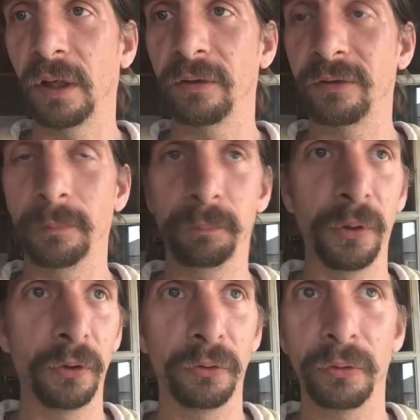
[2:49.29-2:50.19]
to
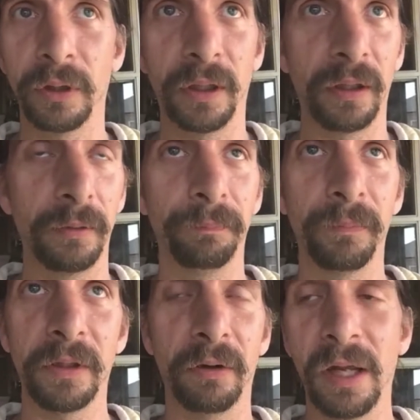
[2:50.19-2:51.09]
build, you
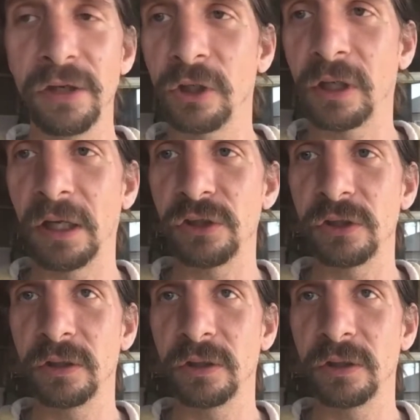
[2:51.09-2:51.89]
know, education.